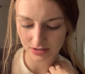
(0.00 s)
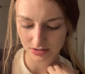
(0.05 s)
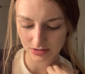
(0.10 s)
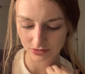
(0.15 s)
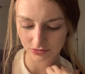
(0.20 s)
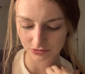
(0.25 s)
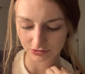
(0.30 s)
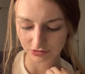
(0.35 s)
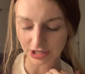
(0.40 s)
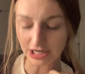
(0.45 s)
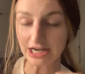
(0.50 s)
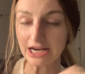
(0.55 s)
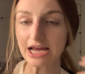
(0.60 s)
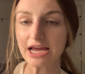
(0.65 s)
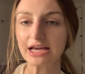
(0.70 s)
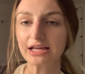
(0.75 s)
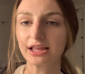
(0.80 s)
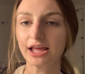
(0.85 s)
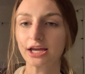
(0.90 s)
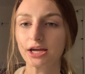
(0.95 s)

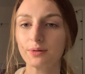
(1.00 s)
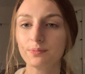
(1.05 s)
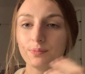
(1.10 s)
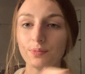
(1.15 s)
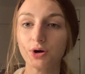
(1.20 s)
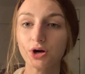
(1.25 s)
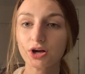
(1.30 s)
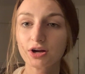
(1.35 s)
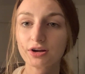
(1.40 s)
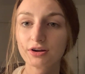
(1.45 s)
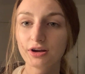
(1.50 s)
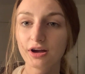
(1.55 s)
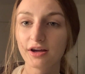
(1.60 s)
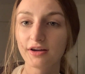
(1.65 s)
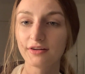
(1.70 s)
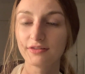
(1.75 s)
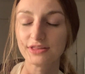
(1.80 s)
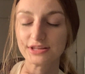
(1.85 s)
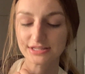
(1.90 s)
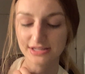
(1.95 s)
reading like a book,
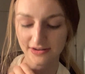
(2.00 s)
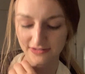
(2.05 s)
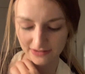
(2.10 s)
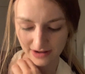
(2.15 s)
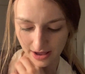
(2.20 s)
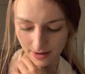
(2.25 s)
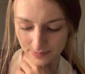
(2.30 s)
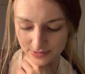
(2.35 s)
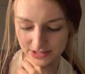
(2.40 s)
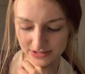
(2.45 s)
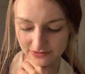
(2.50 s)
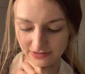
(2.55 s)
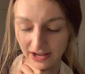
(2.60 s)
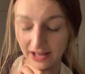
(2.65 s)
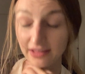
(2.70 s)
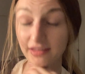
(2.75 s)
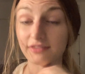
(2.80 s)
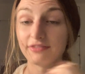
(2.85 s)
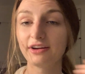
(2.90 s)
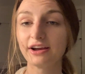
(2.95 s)
The 7 Habits of
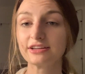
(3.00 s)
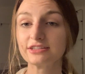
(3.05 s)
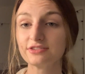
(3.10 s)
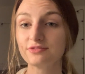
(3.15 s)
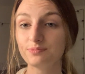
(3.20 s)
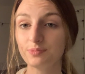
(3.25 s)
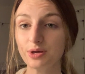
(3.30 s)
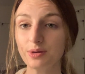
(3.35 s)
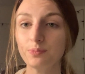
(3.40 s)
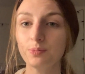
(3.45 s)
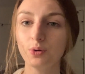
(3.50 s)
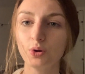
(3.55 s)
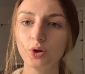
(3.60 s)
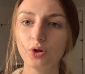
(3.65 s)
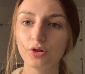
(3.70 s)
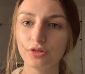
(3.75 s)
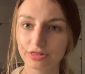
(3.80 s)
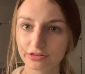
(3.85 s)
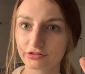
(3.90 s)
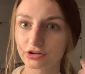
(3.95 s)
Highly Effective
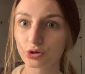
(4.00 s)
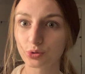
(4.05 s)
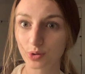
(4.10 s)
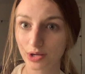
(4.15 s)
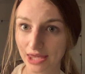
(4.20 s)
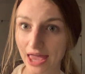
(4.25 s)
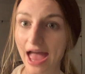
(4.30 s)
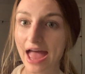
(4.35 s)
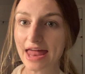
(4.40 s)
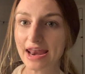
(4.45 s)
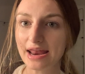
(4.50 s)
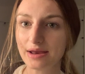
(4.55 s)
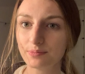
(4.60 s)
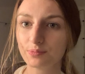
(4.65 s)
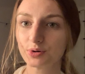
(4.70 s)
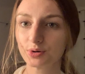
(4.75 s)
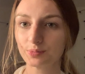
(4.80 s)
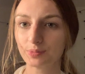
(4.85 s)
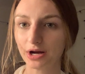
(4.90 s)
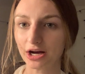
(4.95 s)
People, through again and
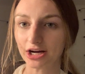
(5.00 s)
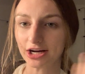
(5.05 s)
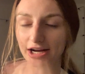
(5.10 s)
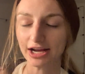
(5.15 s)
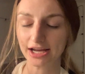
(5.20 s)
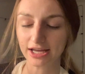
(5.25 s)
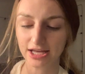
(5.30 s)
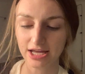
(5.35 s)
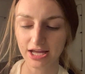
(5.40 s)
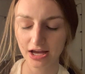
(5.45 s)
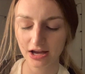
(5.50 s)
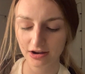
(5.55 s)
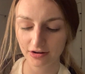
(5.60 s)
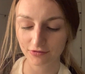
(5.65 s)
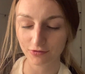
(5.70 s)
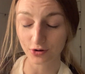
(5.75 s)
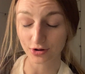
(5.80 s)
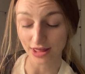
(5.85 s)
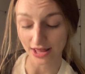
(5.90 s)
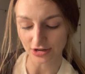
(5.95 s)
preparing
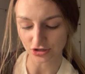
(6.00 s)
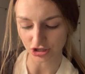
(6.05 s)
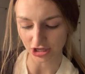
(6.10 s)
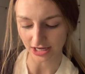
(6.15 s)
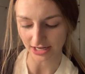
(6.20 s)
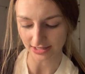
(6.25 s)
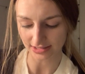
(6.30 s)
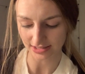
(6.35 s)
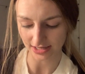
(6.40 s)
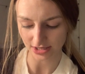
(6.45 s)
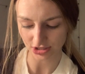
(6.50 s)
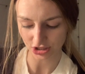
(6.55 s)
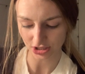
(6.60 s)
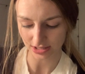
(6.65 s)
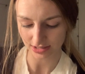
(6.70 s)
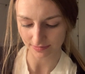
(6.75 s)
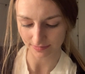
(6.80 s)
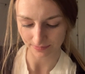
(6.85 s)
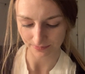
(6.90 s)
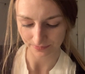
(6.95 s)
for that training
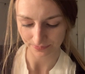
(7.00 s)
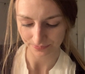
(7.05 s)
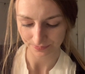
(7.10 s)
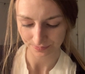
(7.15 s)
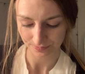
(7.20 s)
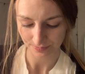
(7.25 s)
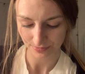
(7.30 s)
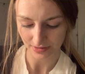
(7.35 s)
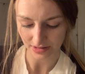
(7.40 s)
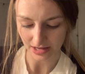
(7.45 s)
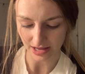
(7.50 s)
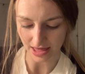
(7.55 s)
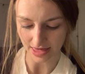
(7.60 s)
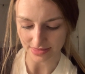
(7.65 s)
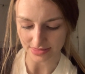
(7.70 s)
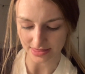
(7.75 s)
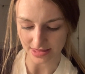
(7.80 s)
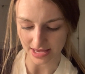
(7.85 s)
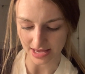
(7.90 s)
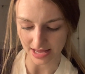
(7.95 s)
session,
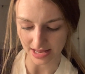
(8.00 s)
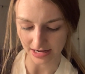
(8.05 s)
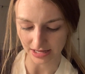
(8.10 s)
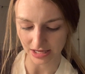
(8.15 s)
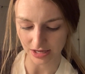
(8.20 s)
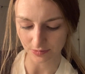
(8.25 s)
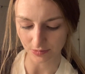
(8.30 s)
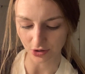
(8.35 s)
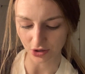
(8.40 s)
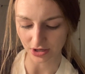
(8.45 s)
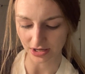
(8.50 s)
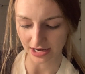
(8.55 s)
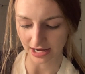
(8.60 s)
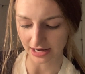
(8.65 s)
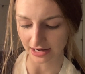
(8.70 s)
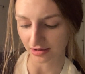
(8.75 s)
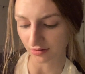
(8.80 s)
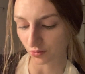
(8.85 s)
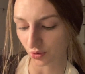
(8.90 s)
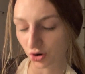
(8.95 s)
and then
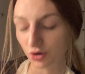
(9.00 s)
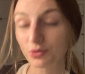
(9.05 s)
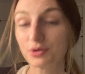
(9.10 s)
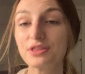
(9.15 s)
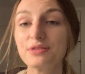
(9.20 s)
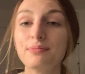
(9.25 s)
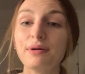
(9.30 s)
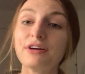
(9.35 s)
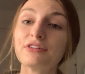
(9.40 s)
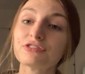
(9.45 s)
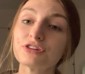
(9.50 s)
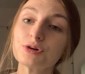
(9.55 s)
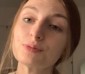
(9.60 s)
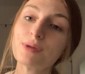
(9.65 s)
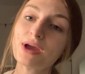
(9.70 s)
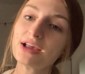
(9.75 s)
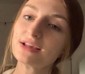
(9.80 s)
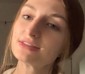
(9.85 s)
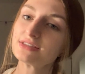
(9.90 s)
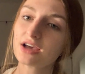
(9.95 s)
communicating more with my
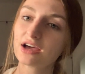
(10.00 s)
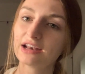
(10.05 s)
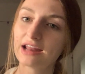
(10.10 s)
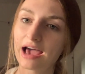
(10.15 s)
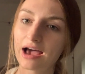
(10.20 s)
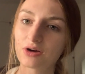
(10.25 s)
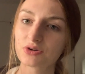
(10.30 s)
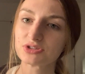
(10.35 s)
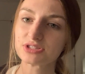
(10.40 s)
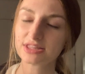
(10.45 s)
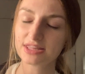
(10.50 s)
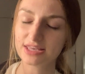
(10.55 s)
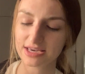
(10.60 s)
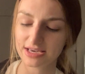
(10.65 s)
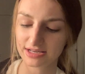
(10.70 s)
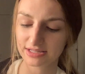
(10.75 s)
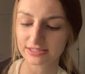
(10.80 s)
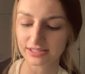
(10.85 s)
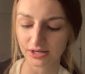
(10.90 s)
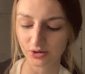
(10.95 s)
roommates on house
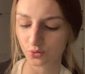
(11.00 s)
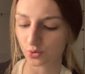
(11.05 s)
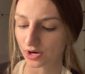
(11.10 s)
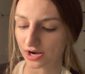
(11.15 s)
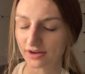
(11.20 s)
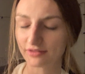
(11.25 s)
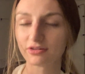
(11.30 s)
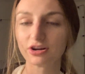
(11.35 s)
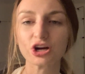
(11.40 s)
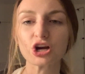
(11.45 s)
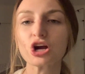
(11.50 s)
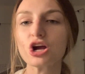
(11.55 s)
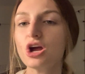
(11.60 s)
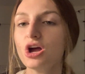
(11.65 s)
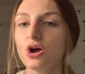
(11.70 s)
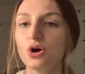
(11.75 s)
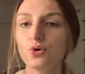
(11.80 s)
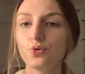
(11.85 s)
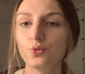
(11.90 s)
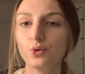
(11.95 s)
things, like whenever
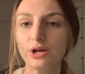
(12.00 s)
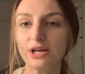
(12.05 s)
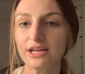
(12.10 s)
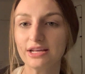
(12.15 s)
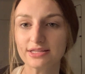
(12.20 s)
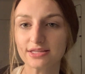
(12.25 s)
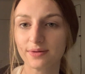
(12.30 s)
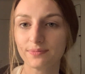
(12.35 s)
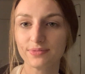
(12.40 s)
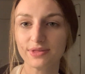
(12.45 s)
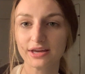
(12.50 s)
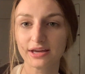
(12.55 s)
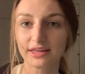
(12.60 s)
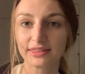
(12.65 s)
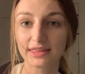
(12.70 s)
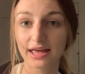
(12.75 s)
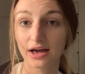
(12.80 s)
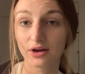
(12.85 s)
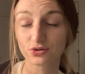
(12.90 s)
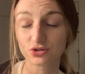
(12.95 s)
we need something at
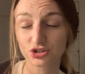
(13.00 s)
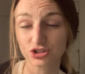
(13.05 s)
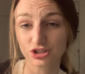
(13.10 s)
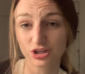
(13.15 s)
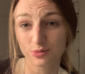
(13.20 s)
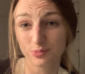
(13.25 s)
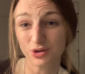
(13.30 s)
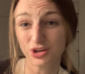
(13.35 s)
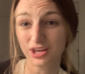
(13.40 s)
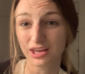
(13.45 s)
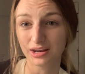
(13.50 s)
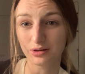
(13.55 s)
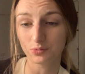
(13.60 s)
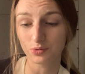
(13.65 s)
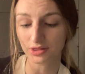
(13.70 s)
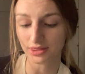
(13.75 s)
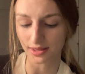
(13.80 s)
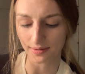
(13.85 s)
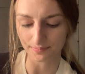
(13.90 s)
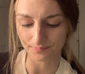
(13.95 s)
the house, just communicating
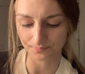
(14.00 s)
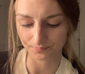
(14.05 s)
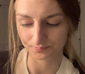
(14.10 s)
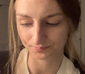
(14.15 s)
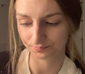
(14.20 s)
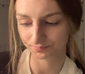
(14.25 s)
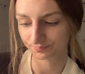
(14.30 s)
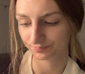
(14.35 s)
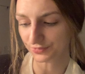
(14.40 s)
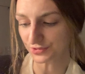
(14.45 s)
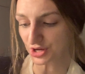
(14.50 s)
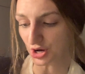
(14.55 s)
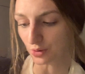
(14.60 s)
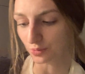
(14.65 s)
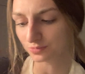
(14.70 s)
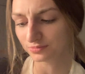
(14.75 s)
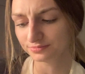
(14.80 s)
with them. So